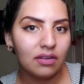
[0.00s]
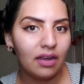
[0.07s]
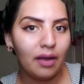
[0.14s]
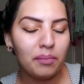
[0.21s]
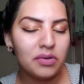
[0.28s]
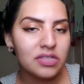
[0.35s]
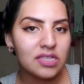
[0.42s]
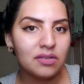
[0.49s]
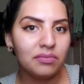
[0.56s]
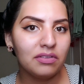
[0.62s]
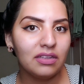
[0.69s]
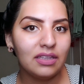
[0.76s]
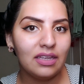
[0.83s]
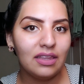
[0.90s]
I wasn't
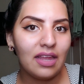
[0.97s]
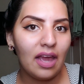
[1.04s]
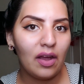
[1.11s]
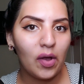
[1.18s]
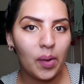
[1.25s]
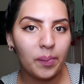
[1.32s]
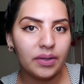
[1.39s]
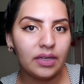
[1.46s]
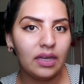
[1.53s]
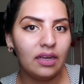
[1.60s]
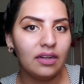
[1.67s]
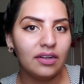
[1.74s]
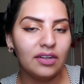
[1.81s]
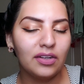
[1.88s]
really that
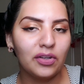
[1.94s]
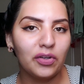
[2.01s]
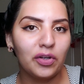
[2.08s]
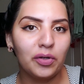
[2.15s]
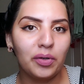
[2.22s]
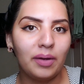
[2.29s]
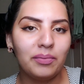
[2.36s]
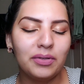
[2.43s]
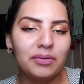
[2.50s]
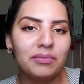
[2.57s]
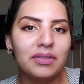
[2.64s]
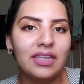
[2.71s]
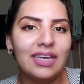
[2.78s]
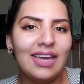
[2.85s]
complicated, or I
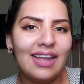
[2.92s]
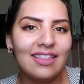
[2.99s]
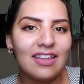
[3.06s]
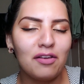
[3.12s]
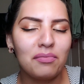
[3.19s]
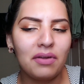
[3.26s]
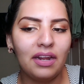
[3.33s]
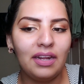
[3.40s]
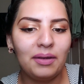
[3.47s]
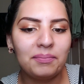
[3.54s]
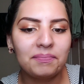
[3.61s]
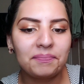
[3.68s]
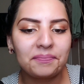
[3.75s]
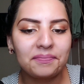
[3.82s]
wouldn't really get that
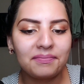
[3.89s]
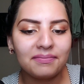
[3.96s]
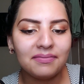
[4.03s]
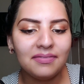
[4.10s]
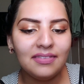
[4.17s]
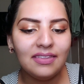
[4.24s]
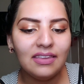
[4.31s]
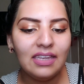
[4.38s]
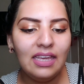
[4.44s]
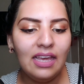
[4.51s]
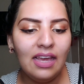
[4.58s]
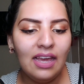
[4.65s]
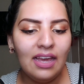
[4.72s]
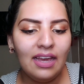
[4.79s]
ready.
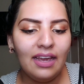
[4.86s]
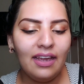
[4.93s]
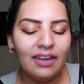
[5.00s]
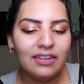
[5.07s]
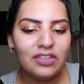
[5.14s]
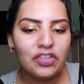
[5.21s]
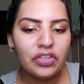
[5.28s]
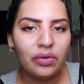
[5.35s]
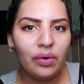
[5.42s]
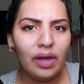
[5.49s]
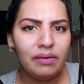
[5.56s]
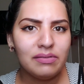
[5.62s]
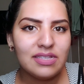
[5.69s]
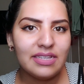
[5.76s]
And so
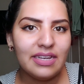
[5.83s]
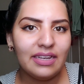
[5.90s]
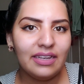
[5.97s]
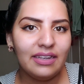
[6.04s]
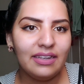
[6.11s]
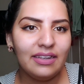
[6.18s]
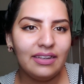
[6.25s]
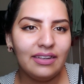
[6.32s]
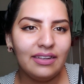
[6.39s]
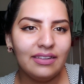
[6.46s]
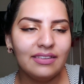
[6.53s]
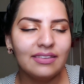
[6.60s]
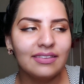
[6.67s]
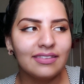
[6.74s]
I was like,
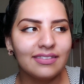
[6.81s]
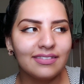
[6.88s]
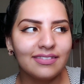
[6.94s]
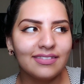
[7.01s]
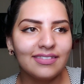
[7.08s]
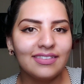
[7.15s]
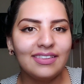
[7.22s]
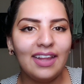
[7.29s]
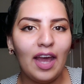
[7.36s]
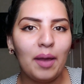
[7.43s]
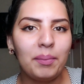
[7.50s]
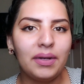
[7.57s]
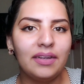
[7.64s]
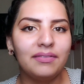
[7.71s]
not
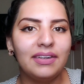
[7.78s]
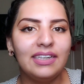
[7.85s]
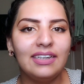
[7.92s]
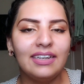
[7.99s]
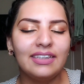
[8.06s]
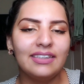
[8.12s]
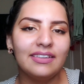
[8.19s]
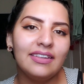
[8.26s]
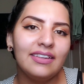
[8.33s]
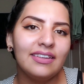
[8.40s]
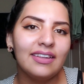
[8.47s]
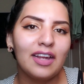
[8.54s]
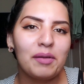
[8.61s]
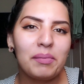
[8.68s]
happening, right? Like,
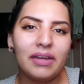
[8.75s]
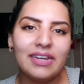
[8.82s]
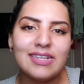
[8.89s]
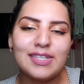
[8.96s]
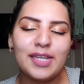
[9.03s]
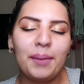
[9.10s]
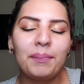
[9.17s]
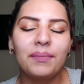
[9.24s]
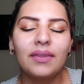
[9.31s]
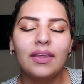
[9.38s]
yeah, I'm not his type.